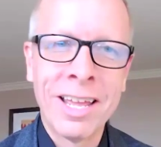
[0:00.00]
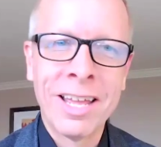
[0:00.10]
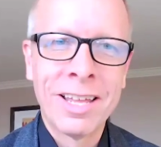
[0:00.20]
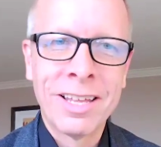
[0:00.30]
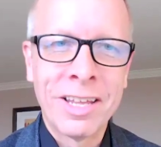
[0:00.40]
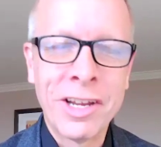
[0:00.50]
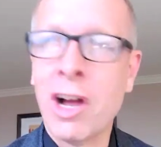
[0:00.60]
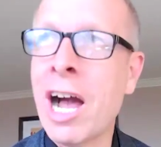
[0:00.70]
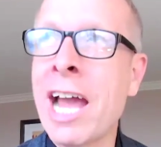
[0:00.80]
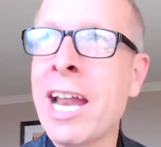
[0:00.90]
So key.
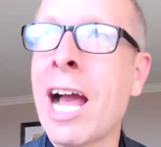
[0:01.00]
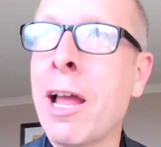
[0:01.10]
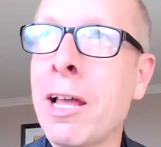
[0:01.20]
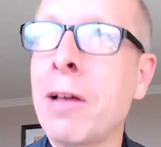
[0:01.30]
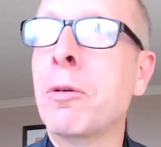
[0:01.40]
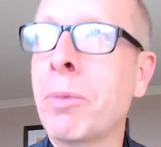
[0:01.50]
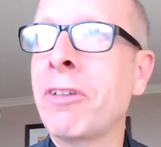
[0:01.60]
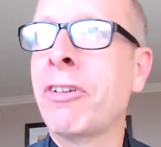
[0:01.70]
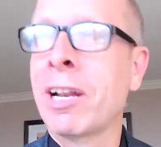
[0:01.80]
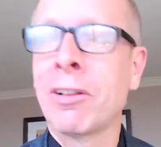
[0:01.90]
I
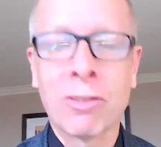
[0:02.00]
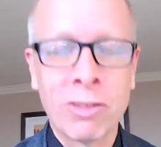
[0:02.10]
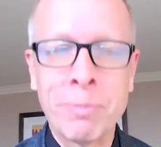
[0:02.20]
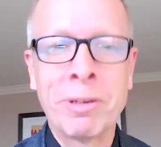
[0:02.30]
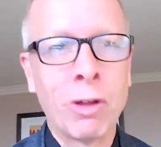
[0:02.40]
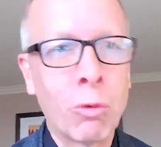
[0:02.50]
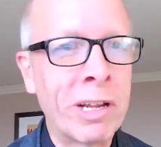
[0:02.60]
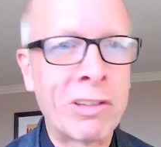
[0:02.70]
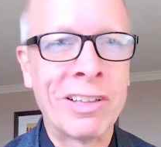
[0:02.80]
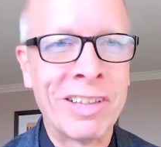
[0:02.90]
unappreciated sleep until
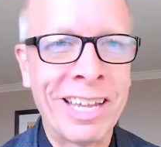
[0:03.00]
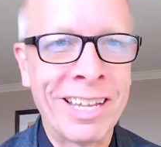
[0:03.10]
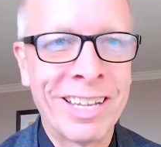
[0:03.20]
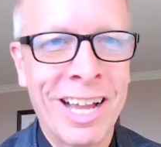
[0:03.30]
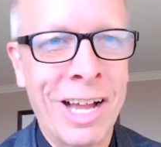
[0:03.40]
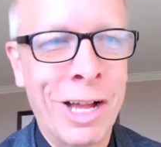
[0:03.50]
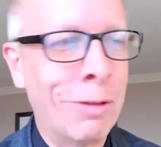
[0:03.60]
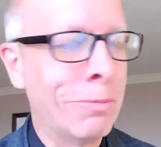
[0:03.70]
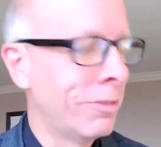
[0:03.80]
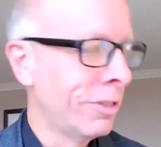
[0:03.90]
recently.
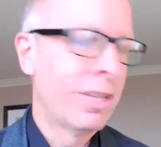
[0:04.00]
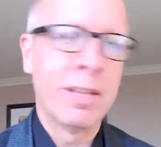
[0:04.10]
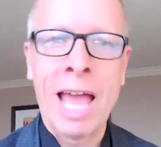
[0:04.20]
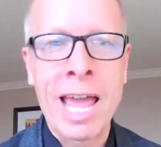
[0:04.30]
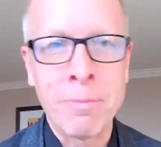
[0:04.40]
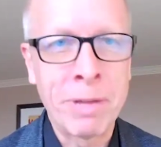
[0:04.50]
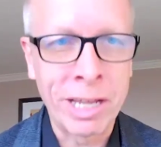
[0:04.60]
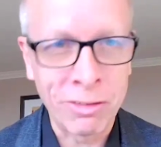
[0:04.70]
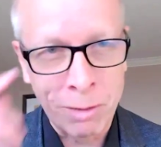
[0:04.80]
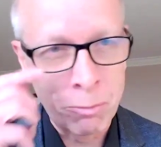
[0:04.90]

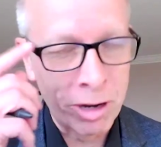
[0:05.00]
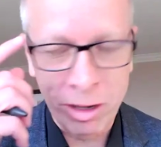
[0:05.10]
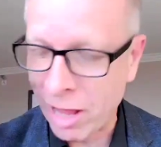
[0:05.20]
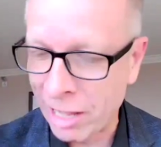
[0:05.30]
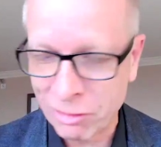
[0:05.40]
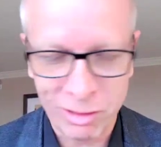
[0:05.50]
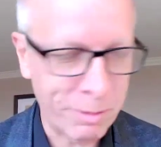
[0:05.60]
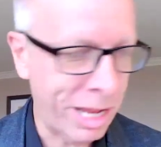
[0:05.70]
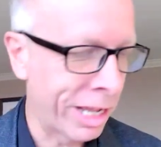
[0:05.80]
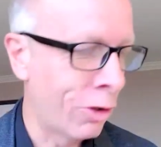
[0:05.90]
Because I'm wearing glasses, I'm
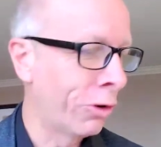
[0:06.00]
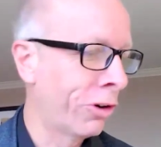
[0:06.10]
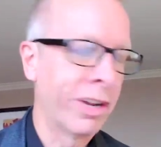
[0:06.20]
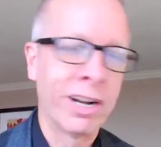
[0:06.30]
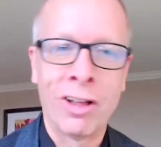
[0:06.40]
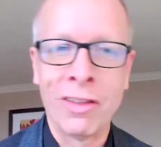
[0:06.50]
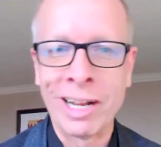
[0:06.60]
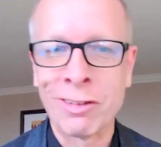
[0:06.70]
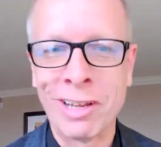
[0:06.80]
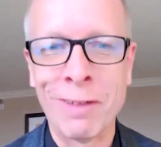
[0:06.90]
getting older and all
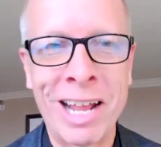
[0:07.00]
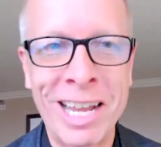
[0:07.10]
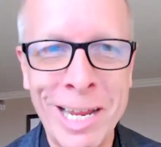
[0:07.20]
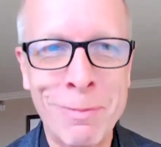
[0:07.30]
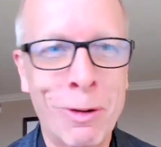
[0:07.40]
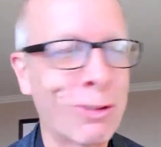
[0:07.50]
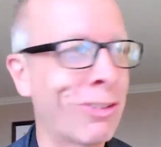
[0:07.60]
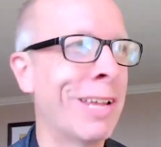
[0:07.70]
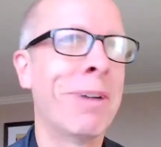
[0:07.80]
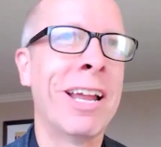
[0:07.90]
that stuff, and I need more
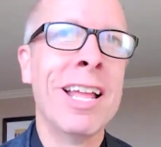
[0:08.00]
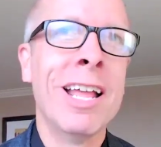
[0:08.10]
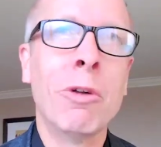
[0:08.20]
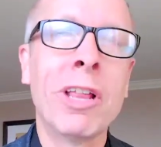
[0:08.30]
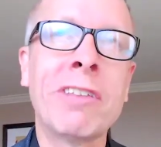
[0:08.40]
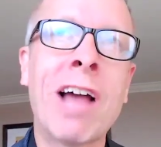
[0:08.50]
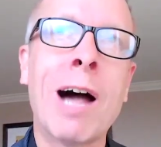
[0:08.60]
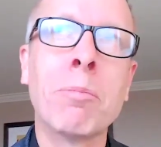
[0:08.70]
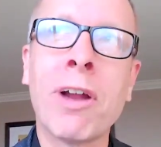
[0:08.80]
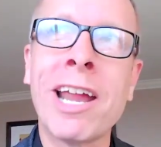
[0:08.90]
sleep. But really,
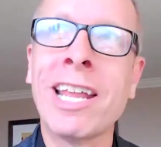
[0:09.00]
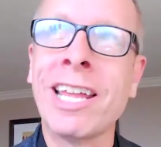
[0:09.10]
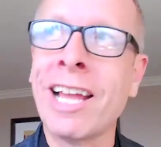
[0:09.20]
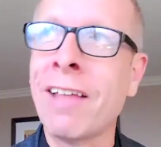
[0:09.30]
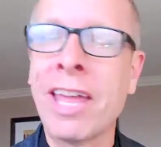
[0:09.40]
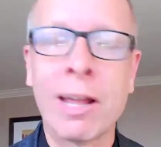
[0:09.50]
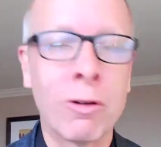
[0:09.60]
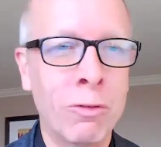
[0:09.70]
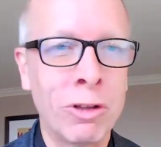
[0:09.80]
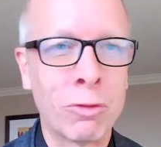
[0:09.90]
Tom Brady, I think,
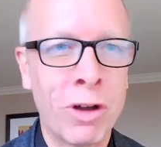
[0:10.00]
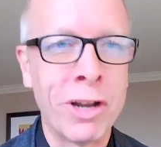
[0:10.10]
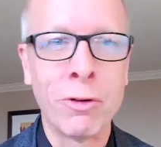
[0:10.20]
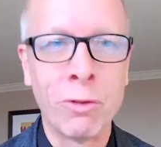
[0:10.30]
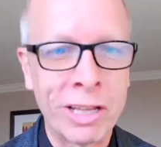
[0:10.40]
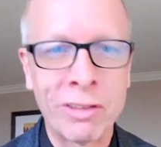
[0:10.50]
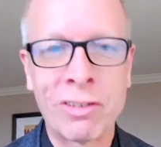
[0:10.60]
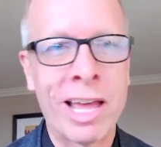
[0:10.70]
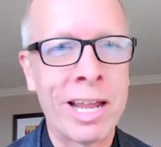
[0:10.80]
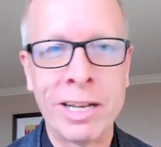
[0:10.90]
was one who really
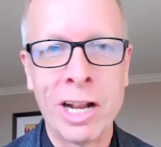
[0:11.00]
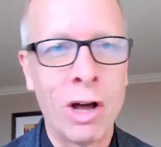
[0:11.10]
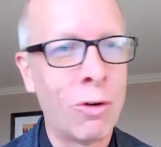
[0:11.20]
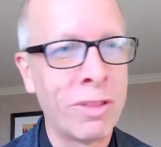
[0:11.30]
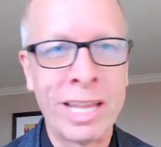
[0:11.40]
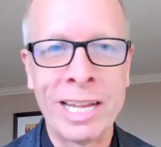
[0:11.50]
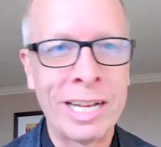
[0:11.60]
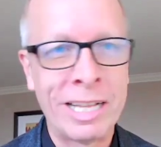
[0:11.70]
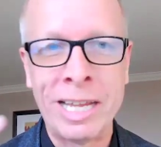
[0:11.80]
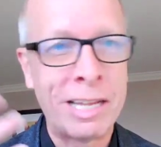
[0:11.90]
said,
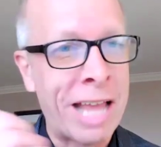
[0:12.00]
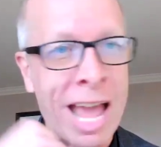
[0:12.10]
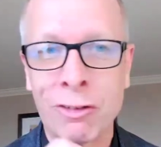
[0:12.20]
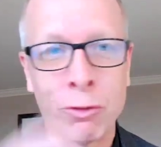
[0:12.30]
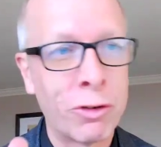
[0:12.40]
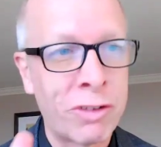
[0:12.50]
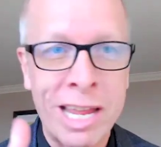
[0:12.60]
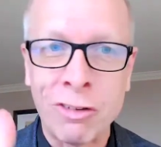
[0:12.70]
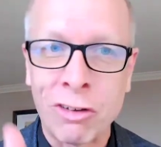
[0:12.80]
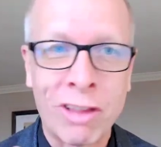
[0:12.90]
he has a
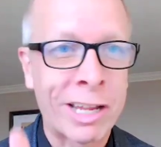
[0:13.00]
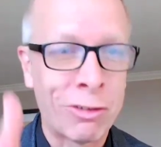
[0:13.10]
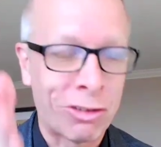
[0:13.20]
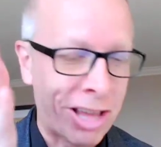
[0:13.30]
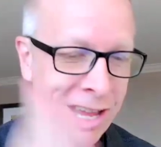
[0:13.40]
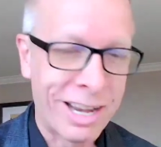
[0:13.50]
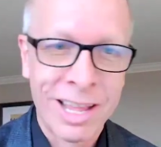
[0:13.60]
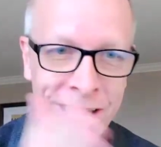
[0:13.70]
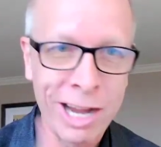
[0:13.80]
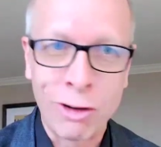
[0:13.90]
routine, just like you said.
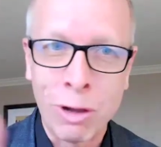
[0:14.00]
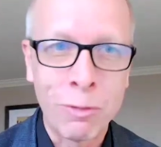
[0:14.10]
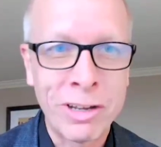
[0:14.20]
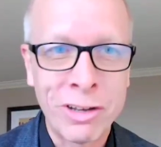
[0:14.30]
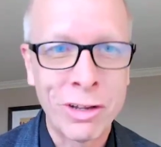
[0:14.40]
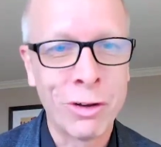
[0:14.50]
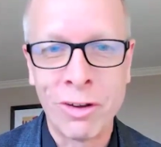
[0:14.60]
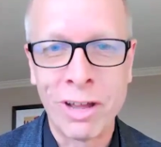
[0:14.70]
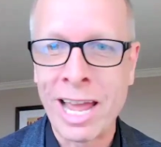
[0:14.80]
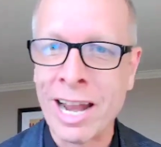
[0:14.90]
Here's what we do,
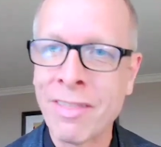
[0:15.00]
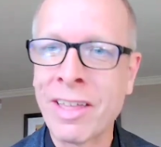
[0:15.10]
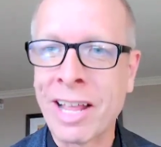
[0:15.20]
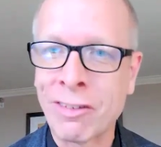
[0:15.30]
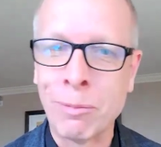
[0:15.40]
and I think that's